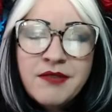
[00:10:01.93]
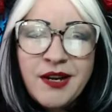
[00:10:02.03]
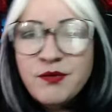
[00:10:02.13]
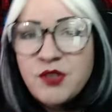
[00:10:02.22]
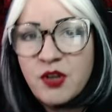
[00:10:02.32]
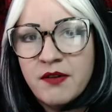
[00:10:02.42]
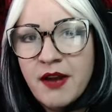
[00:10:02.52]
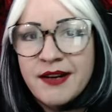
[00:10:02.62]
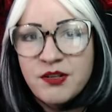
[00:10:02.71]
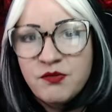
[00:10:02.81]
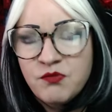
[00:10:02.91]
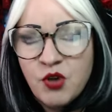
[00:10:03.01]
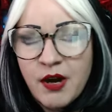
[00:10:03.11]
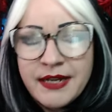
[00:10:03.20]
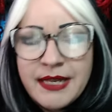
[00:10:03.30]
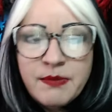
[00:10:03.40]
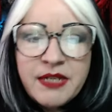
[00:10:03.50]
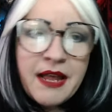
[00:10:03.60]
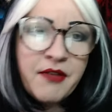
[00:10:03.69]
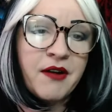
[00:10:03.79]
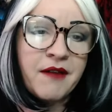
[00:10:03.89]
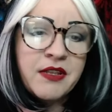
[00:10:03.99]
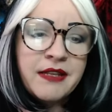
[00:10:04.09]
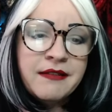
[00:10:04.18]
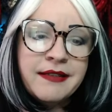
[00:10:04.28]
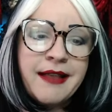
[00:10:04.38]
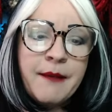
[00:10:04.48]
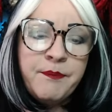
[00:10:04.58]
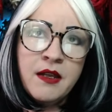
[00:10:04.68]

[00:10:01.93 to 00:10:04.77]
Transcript: you know, kind of trying to keep together and everything like that.